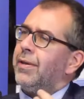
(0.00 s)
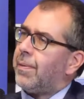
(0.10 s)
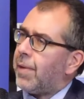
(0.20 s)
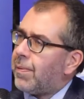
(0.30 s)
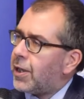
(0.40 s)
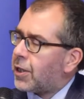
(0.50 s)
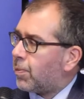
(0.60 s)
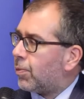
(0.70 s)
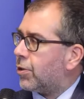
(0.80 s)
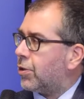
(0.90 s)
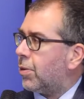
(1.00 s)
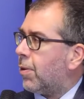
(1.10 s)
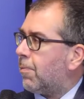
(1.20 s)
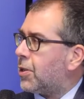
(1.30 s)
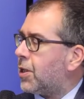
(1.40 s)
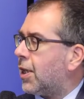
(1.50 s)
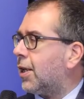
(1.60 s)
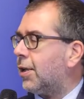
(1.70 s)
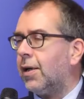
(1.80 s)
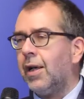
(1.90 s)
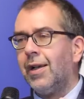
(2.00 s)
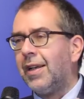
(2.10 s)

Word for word: They maybe export some weapons, they can